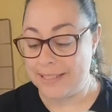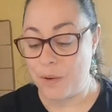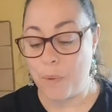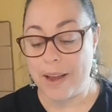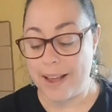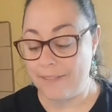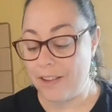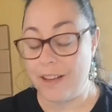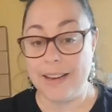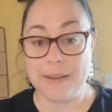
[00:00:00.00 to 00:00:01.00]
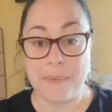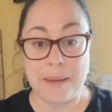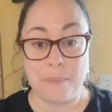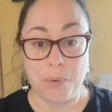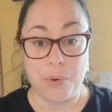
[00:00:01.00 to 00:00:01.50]
So what I've got in
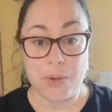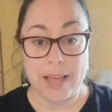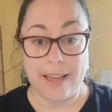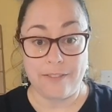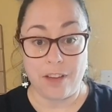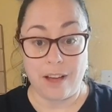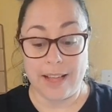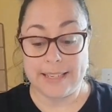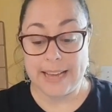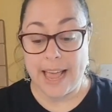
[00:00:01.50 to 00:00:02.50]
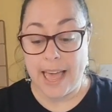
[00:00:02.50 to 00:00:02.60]
my bowl, I've got